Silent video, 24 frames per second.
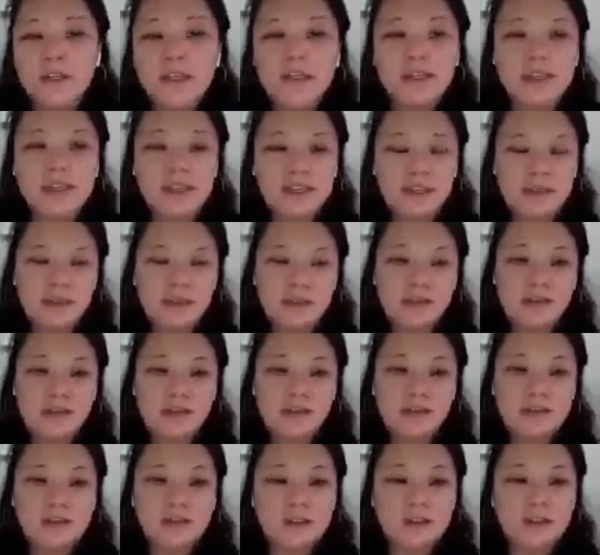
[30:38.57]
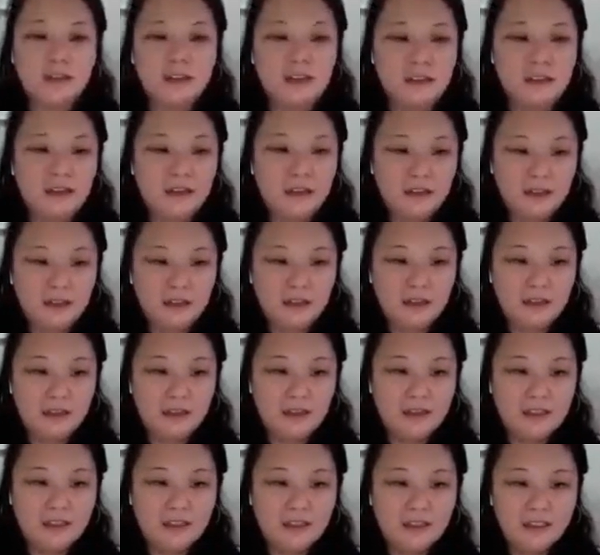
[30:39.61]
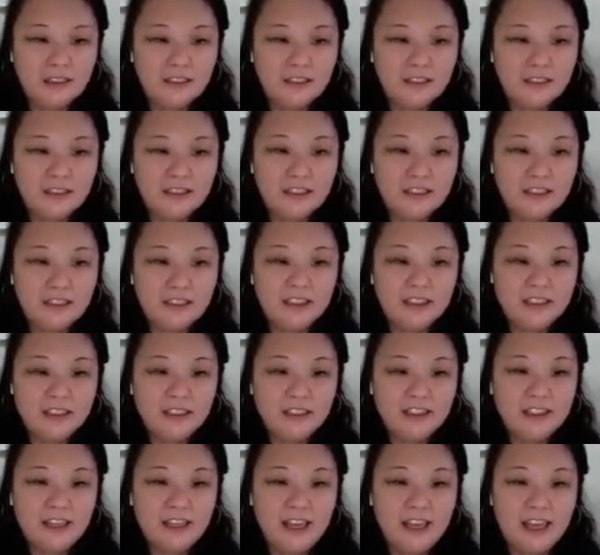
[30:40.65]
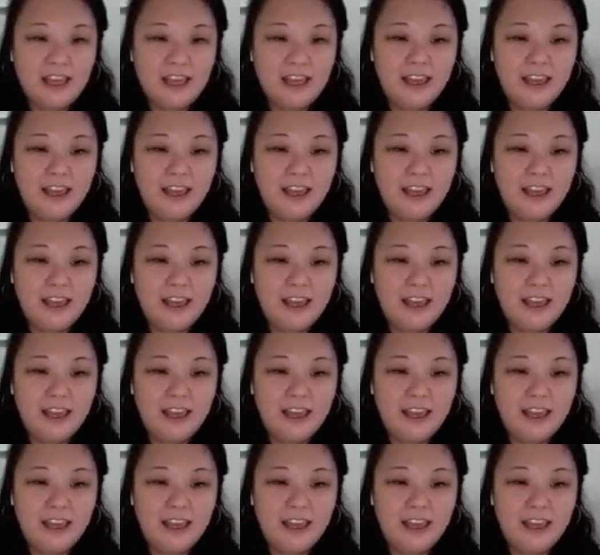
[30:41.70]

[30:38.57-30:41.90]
Could I use other things here? The